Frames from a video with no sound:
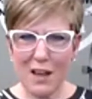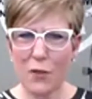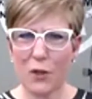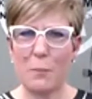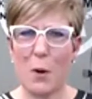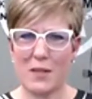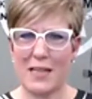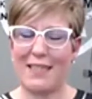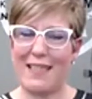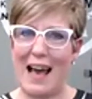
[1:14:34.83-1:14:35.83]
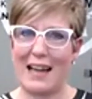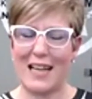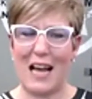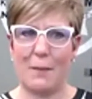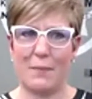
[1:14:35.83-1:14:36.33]
other components like
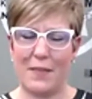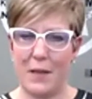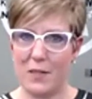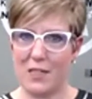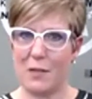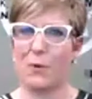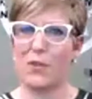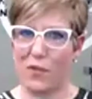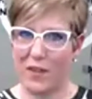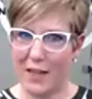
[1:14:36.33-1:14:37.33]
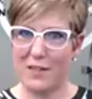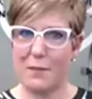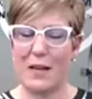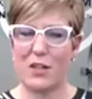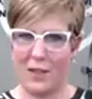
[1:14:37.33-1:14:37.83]
that um, that they use as a preservative
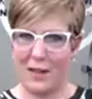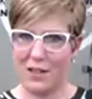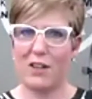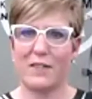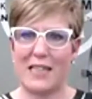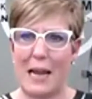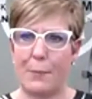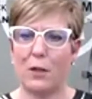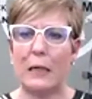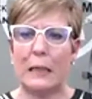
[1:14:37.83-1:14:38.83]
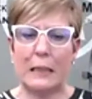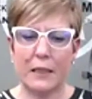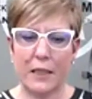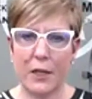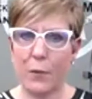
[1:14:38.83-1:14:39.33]
to make sure that it's shelf stable,
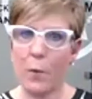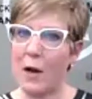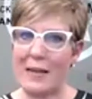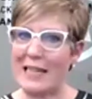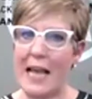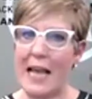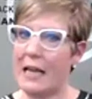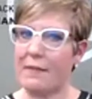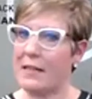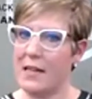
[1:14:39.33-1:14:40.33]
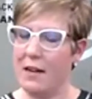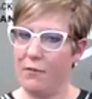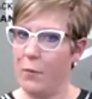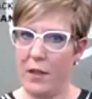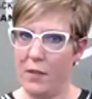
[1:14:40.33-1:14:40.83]
you know, we don't want to be taking that
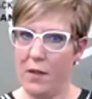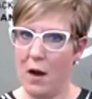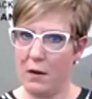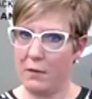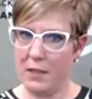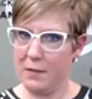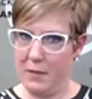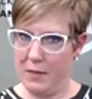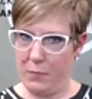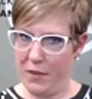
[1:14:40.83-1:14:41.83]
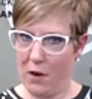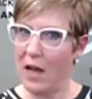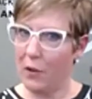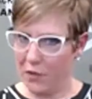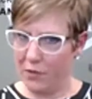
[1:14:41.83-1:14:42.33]
stuff with our the, with our
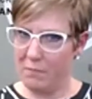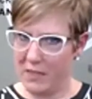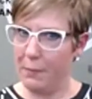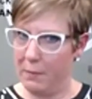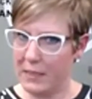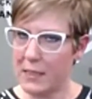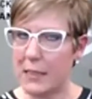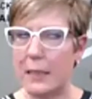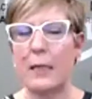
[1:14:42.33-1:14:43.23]
health supplements.